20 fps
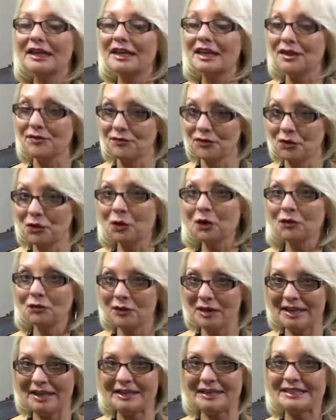If you're
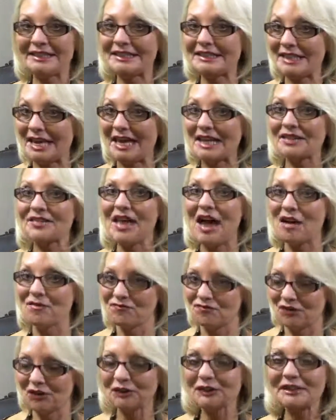ready to take that
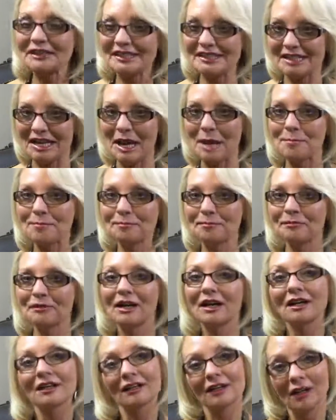first step,
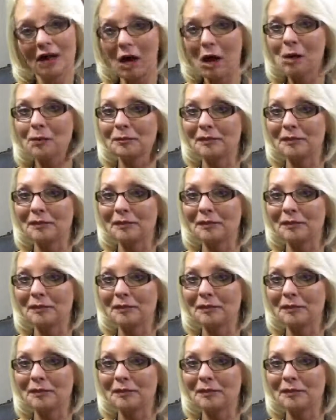call